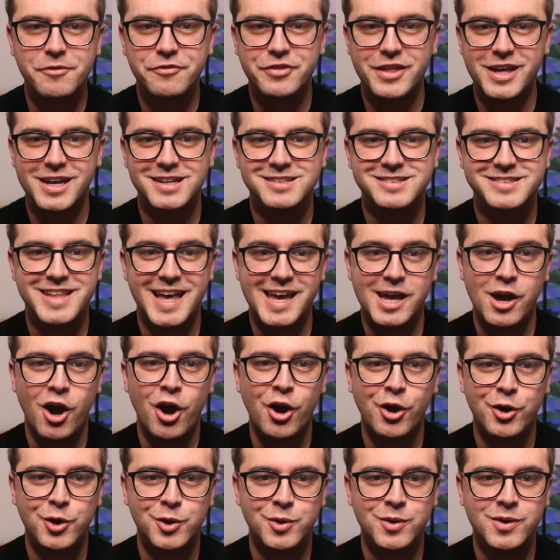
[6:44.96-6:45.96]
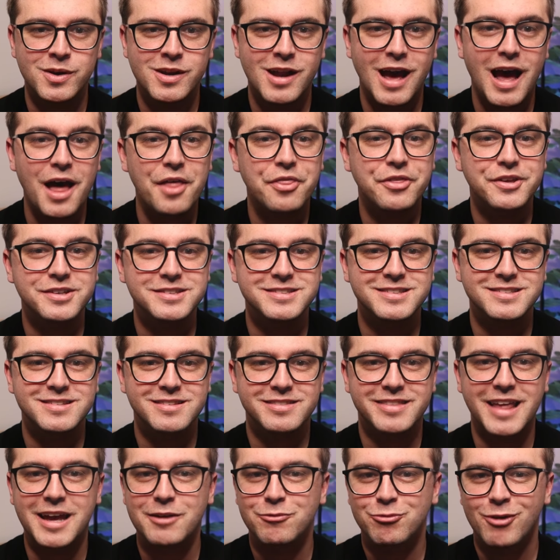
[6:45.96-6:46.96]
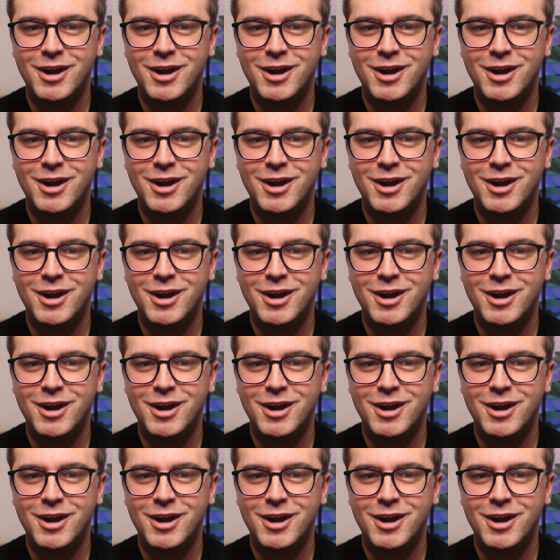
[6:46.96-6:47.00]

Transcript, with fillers: of these they own, others they